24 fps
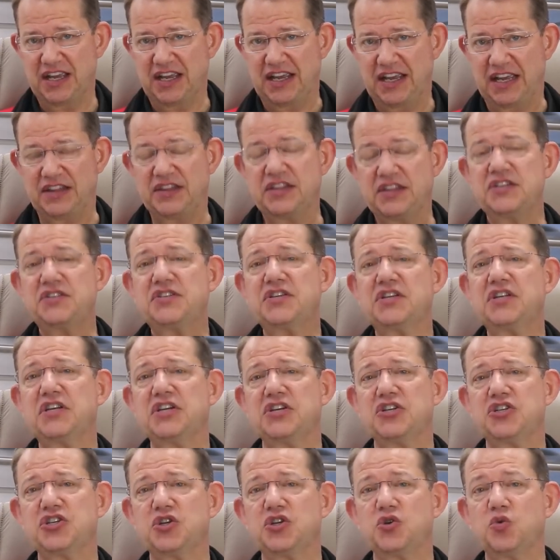In this
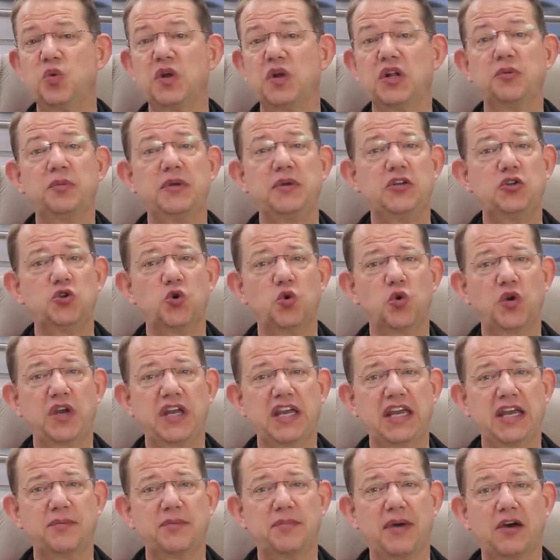edition, we'll be
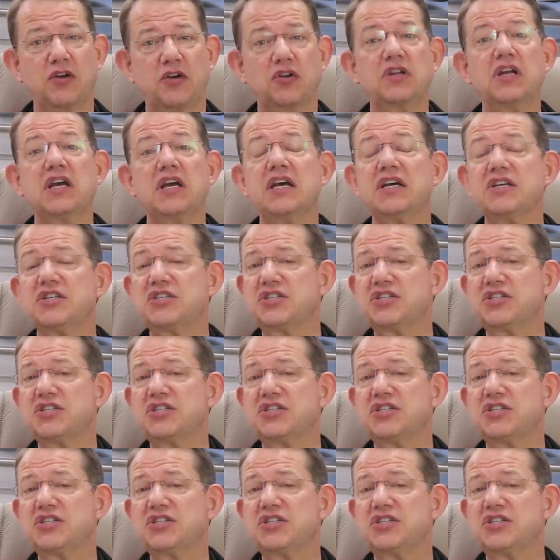talking about